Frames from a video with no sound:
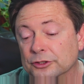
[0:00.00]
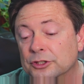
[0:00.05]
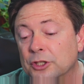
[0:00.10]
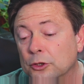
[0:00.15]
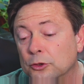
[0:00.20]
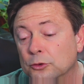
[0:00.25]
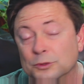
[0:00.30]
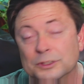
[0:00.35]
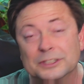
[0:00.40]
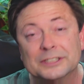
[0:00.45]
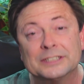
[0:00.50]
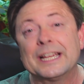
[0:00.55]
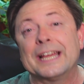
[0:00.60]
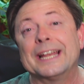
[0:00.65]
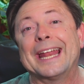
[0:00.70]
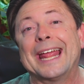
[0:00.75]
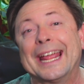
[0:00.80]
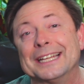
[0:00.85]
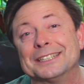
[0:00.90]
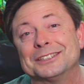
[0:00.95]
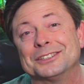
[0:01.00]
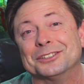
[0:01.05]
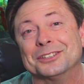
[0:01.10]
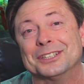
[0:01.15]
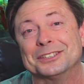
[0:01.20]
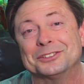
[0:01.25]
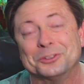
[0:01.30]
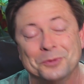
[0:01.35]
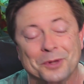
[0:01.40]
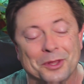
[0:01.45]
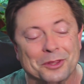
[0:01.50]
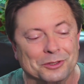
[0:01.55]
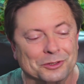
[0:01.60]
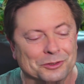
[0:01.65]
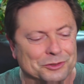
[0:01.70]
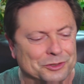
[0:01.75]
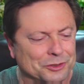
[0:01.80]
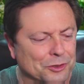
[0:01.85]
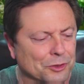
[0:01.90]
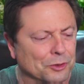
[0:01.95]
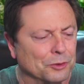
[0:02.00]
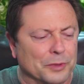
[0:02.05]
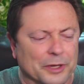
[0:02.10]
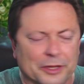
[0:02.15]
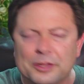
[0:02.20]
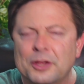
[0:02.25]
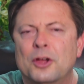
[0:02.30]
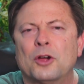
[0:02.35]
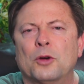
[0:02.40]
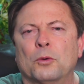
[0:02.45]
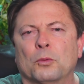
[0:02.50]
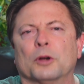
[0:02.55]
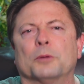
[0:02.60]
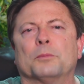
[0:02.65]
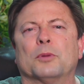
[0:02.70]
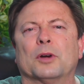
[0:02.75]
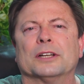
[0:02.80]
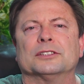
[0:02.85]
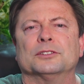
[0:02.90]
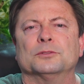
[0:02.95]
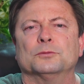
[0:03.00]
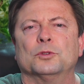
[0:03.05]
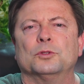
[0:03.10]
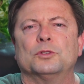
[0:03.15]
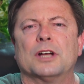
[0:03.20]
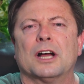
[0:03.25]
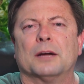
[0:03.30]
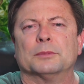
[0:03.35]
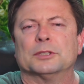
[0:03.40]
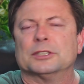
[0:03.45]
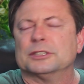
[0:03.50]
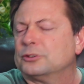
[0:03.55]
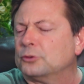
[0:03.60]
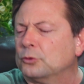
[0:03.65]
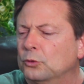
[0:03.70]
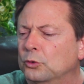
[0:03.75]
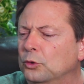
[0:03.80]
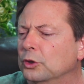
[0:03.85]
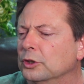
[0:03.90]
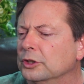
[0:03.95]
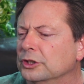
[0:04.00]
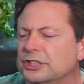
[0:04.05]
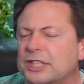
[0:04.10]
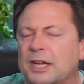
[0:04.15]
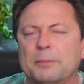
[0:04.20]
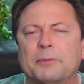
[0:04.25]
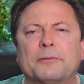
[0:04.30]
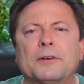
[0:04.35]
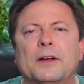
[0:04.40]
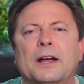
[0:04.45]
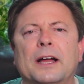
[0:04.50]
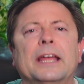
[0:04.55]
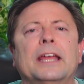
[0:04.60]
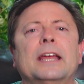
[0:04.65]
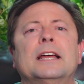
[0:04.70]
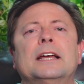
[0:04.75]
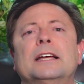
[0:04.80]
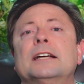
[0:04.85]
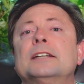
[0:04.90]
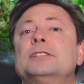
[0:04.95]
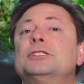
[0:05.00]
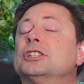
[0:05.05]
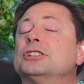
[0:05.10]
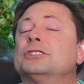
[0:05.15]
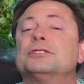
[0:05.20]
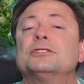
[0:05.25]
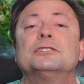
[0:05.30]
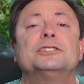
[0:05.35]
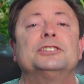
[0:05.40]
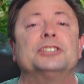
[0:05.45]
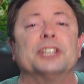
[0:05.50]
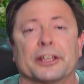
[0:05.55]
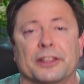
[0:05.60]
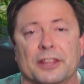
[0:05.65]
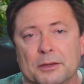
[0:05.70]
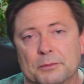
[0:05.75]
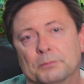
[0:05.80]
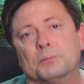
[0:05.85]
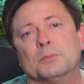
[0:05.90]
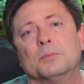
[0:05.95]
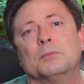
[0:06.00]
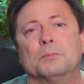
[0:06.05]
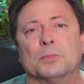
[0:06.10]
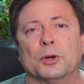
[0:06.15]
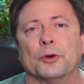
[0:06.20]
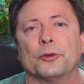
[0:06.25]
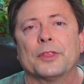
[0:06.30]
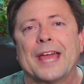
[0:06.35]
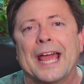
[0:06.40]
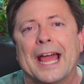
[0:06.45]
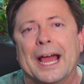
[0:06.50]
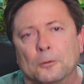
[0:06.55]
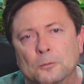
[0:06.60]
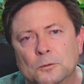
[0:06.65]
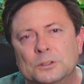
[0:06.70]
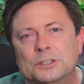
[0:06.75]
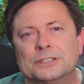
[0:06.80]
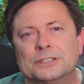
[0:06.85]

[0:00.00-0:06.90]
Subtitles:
no set answer as to whether you should go with WordPress and WooCommerce or Shopify. Just check them both out.